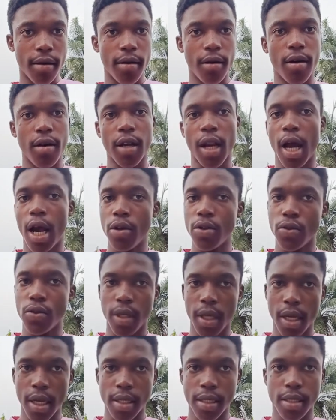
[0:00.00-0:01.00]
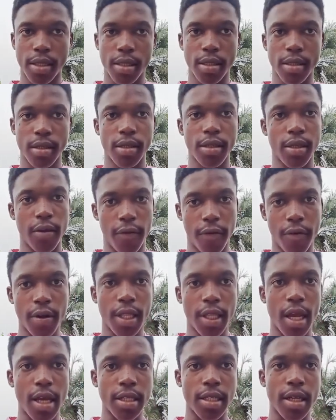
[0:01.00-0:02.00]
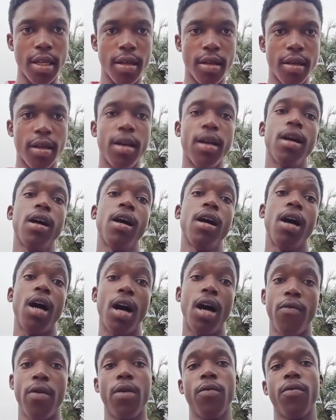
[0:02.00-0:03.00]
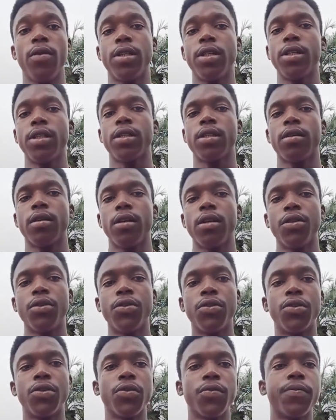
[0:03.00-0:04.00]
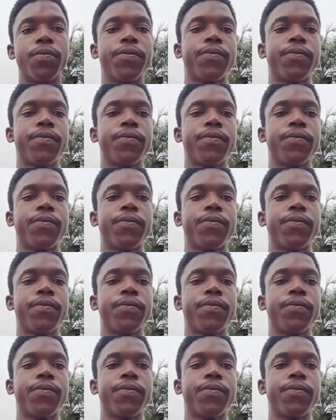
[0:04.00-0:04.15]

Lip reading: on how to get the 4,000 hour watches on YouTube.